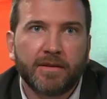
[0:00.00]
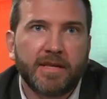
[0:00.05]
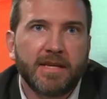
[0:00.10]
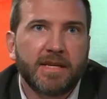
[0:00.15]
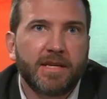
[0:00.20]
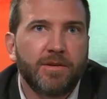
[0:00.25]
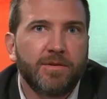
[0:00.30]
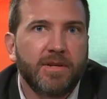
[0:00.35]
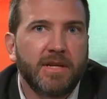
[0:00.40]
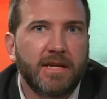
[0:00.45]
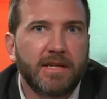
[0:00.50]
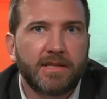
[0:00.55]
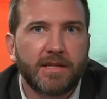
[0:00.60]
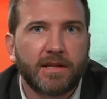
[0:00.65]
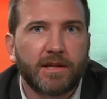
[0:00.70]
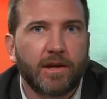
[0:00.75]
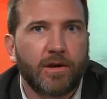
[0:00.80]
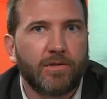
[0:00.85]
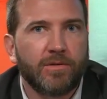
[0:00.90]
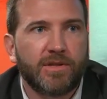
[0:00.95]
think you need
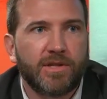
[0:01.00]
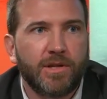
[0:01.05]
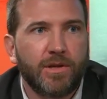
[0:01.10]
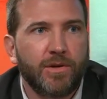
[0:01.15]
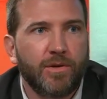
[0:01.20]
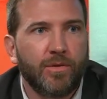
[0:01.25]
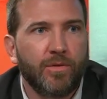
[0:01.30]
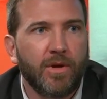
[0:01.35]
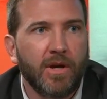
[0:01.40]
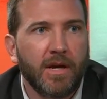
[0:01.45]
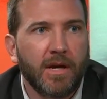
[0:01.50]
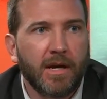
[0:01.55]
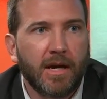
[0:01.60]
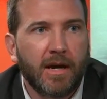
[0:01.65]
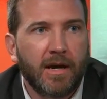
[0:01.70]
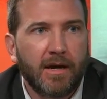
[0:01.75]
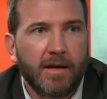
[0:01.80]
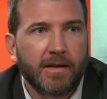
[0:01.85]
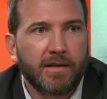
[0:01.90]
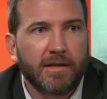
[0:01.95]
to go to,
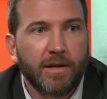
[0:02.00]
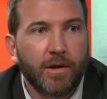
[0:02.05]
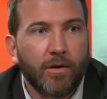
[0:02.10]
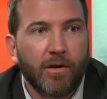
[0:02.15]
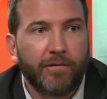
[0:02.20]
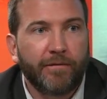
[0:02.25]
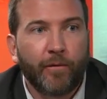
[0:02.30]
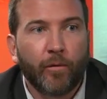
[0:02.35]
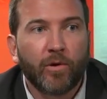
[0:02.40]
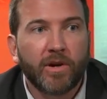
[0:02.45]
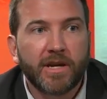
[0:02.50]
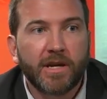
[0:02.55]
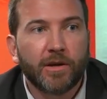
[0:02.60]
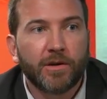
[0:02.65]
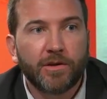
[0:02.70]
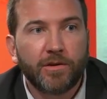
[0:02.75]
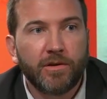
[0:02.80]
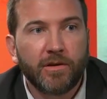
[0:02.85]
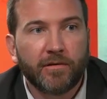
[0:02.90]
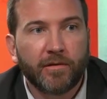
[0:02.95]
you know, a four-year
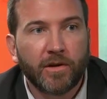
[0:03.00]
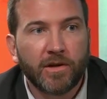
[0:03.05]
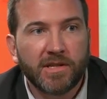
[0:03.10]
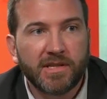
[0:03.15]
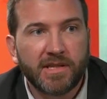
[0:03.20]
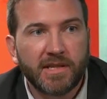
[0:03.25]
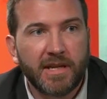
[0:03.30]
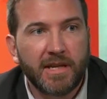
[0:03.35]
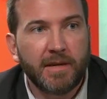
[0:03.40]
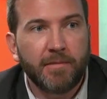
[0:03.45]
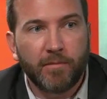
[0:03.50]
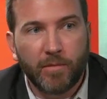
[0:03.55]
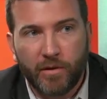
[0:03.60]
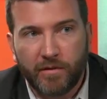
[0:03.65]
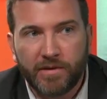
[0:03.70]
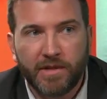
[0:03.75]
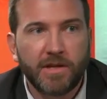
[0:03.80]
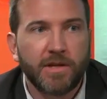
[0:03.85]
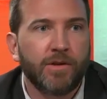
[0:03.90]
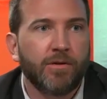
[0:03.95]
university,
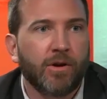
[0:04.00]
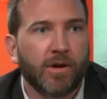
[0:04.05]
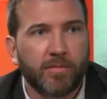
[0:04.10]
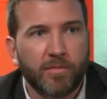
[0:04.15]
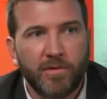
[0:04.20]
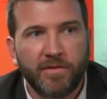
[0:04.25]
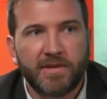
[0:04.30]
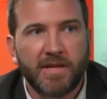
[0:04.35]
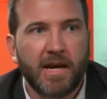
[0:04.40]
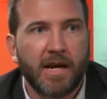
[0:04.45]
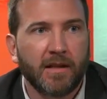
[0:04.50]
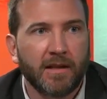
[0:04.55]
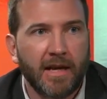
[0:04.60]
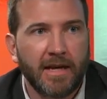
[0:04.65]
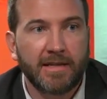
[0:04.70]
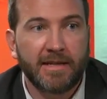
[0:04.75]
move to New York, move to LA,